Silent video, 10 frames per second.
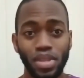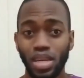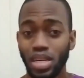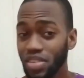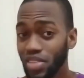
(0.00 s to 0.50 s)

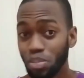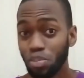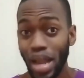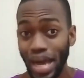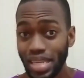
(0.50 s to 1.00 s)
And if that
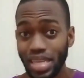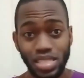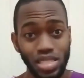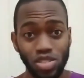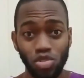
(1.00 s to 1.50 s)
plaque
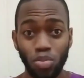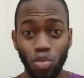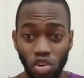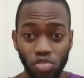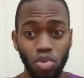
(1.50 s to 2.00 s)
isn't
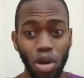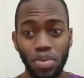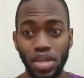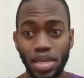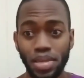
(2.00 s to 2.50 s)
removed
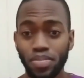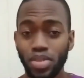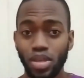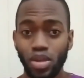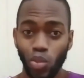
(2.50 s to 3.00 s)
properly
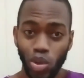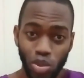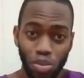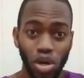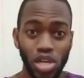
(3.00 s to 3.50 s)
when we
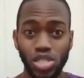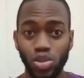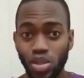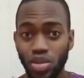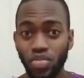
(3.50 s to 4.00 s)
brush, when
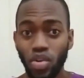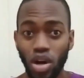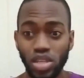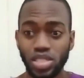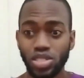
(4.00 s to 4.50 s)
we
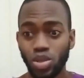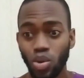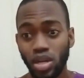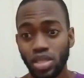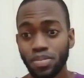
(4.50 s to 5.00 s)
floss and so
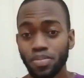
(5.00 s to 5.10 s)
on,